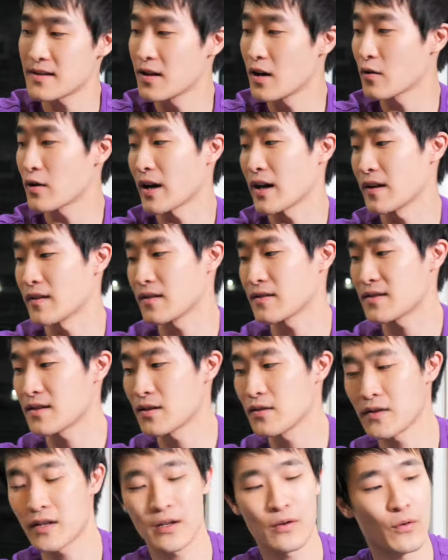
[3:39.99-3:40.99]
Okay,
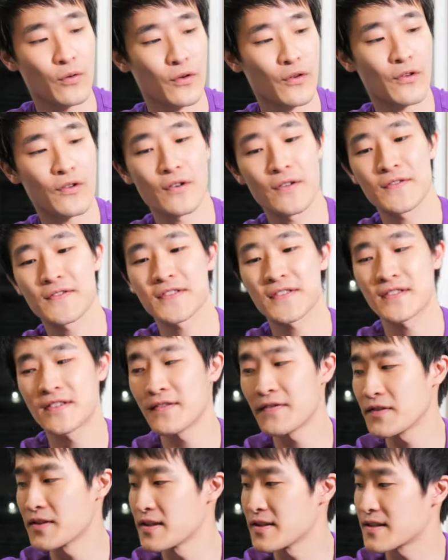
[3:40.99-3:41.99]
so the order of
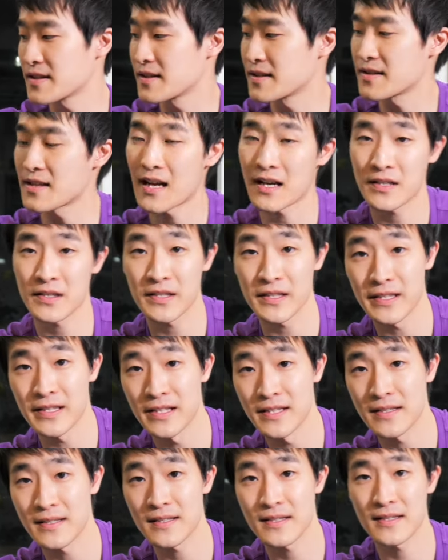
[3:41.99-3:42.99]
stiffness is actually
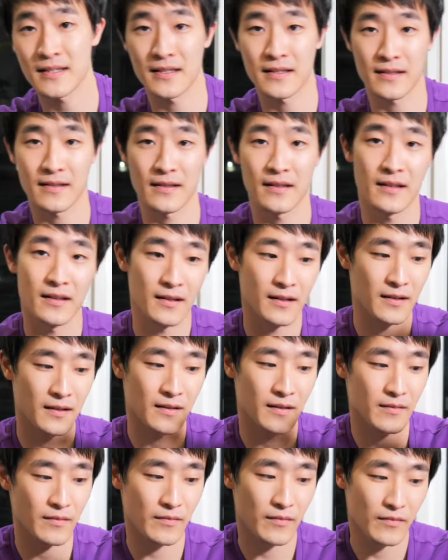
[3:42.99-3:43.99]
this.
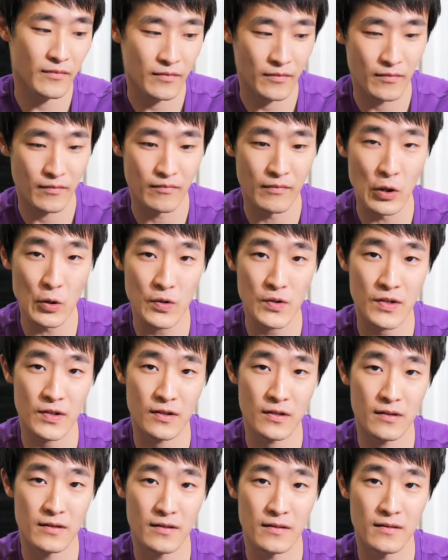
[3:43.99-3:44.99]

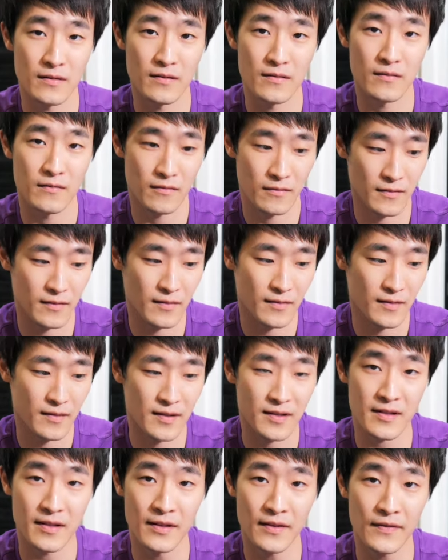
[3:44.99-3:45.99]
Most
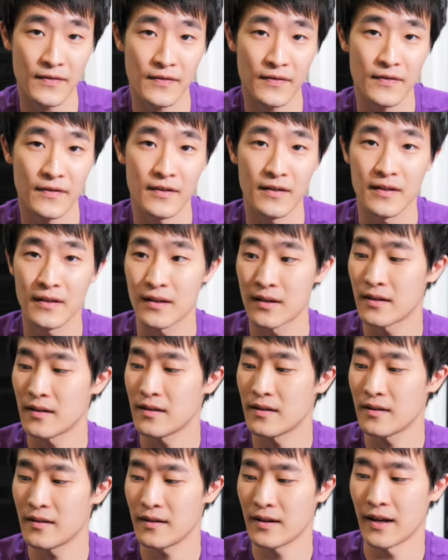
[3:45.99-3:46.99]
stiff
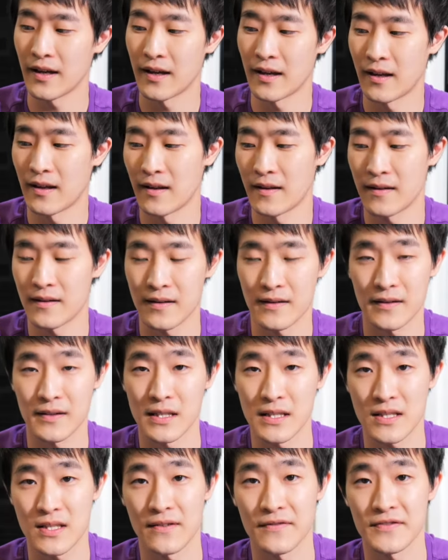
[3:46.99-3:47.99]
and
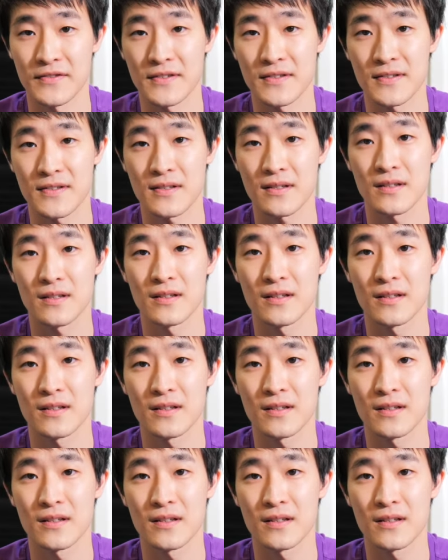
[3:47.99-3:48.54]
the softest.